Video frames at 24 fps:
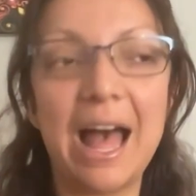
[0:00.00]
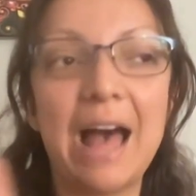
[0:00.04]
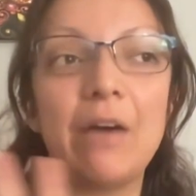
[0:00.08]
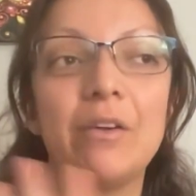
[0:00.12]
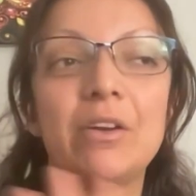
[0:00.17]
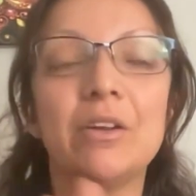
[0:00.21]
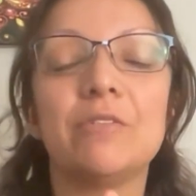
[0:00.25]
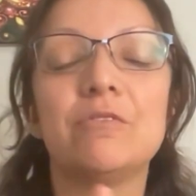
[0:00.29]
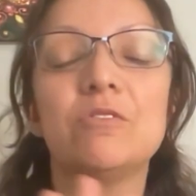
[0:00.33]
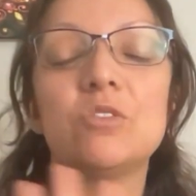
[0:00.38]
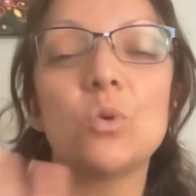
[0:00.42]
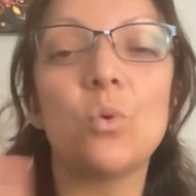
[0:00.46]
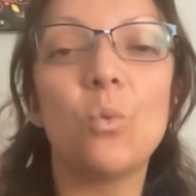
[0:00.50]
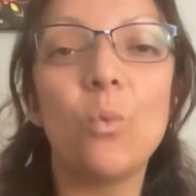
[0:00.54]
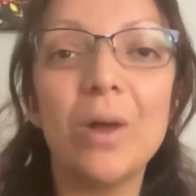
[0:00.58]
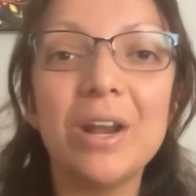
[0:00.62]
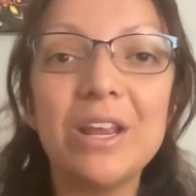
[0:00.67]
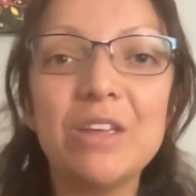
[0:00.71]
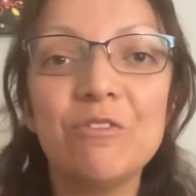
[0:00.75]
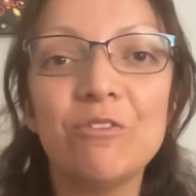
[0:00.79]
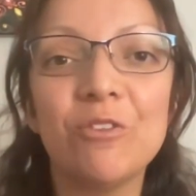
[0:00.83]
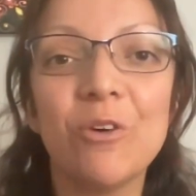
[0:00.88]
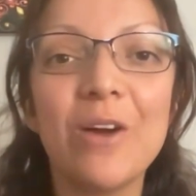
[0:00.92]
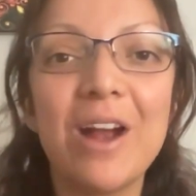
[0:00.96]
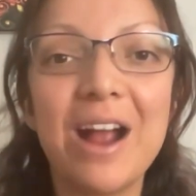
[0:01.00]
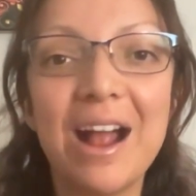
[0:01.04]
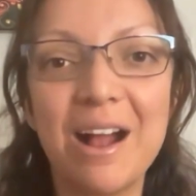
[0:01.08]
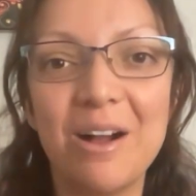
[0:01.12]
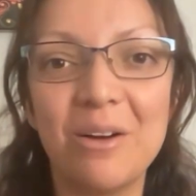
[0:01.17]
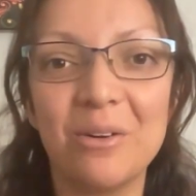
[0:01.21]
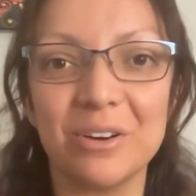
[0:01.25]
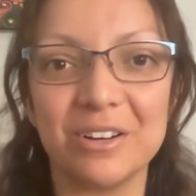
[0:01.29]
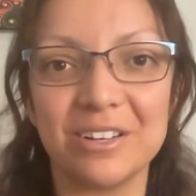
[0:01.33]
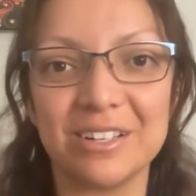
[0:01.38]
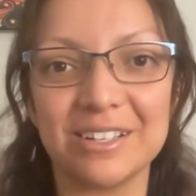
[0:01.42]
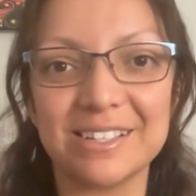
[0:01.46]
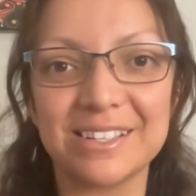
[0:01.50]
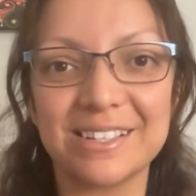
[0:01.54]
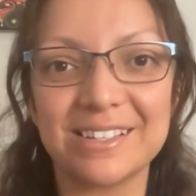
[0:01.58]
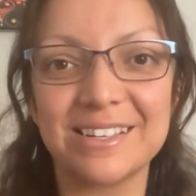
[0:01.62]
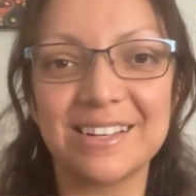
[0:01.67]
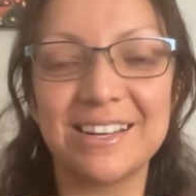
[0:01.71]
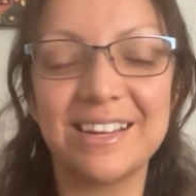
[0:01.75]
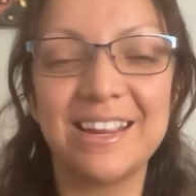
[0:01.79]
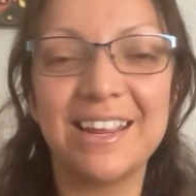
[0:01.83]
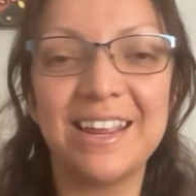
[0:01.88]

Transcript: out of 24 hours,